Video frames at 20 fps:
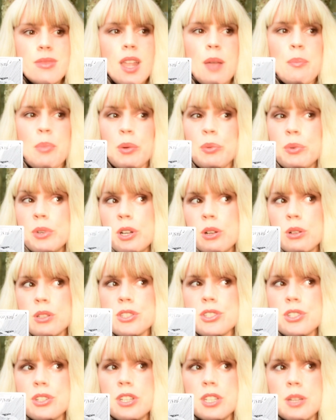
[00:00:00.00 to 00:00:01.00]
But we're
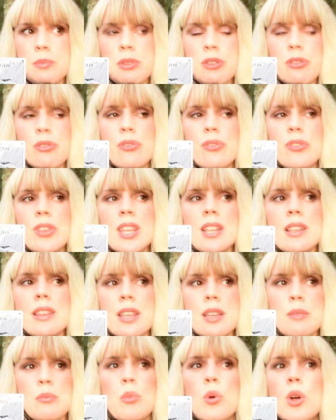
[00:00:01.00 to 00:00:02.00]
also gonna be
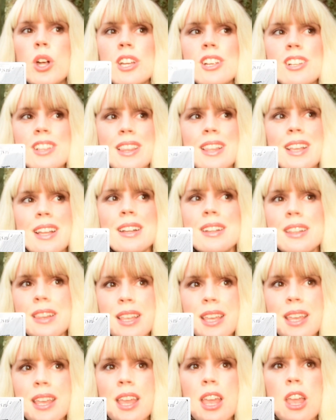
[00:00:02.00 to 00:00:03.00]
feeling more
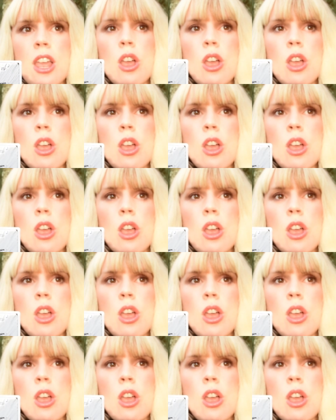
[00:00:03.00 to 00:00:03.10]
clearly